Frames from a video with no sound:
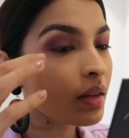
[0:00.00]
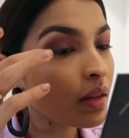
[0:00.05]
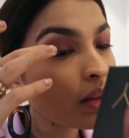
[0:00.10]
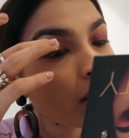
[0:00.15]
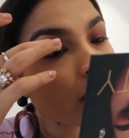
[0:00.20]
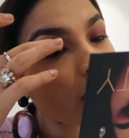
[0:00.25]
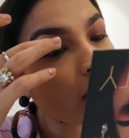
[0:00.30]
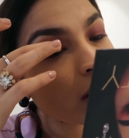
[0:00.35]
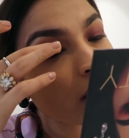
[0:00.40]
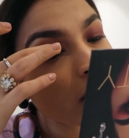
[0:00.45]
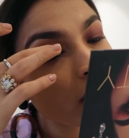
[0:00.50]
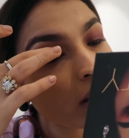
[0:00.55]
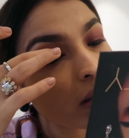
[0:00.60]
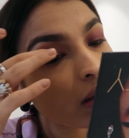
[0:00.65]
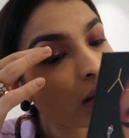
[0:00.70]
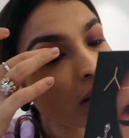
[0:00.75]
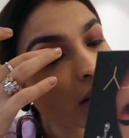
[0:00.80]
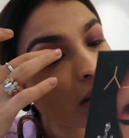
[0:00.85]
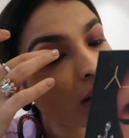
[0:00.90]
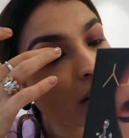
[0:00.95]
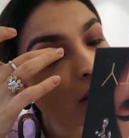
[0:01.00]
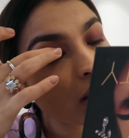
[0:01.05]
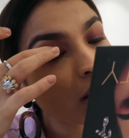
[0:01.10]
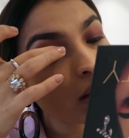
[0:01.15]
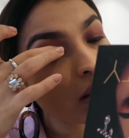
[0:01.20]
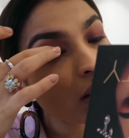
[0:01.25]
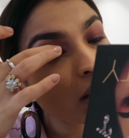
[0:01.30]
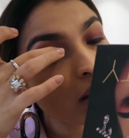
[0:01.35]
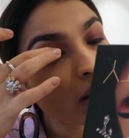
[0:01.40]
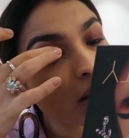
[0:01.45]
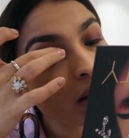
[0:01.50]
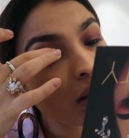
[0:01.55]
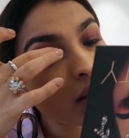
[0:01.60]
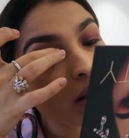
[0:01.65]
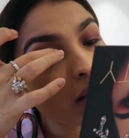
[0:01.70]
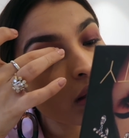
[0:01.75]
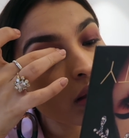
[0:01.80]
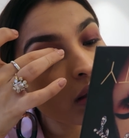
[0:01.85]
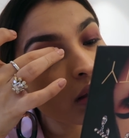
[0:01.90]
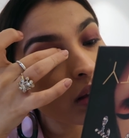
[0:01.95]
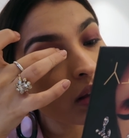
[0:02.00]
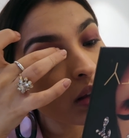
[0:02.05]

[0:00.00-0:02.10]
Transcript: light purple shade and build